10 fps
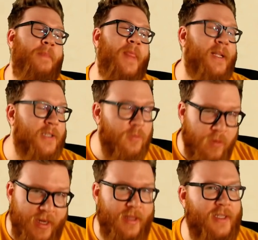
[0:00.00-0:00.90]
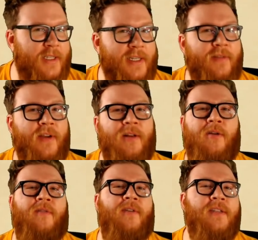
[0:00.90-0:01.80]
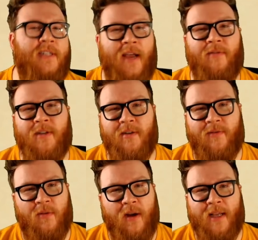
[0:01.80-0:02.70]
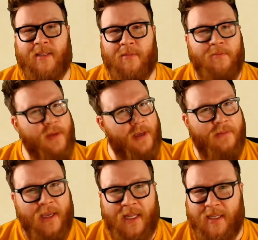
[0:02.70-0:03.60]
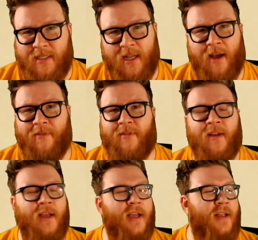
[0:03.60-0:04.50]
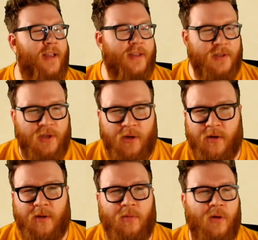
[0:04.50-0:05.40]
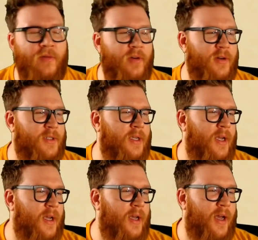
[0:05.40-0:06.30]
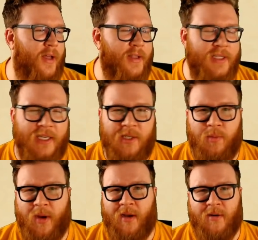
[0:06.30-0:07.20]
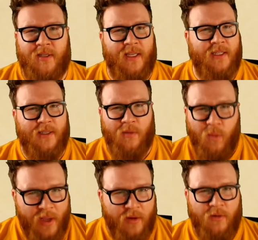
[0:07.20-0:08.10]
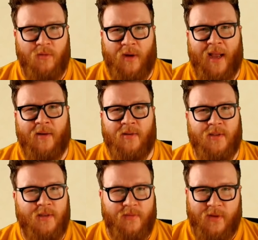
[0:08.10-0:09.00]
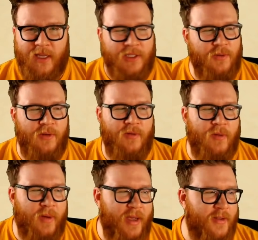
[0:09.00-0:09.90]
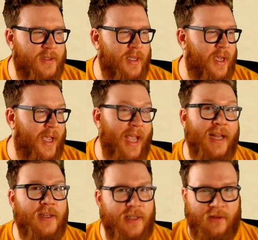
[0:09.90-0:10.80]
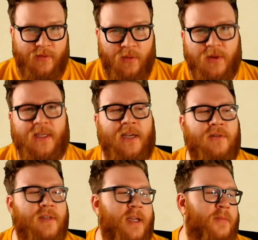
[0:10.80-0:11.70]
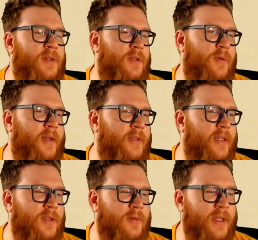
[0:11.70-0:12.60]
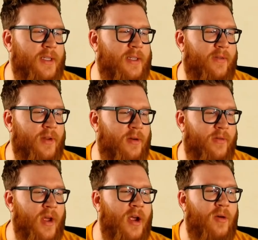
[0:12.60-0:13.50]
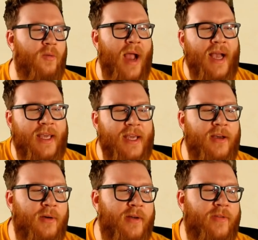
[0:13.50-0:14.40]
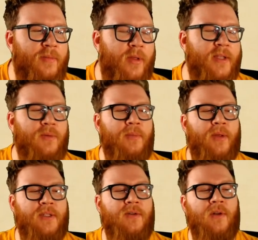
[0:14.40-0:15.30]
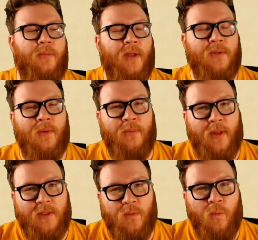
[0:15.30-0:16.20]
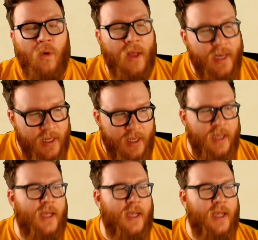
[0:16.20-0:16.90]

That's a really significant nerf because Tavern Tier 4 has some big meaty stuff like the Security Rovers, uh, the Siege Breakers, things that win her rounds for like two or three rounds and deal, of course, extra damage as well. So that's a really significant nerf. Rat King going from plus one, plus two to plus one, plus one.